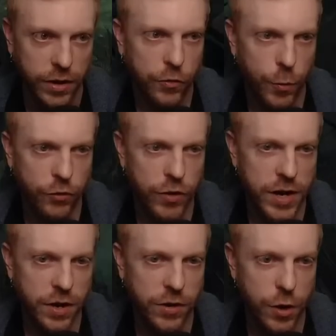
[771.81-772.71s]
So what you
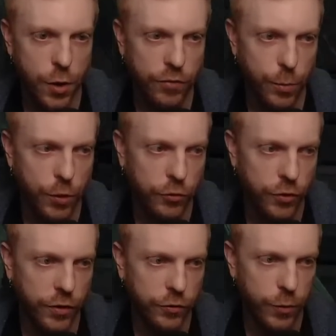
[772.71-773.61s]
need to do if they're pushing
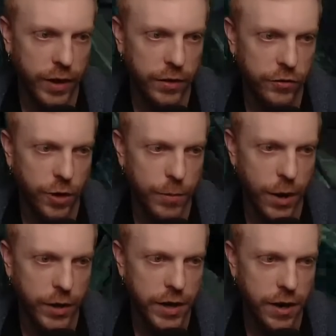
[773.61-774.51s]
you this way is come
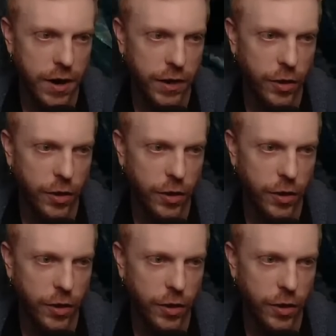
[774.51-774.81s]
down here and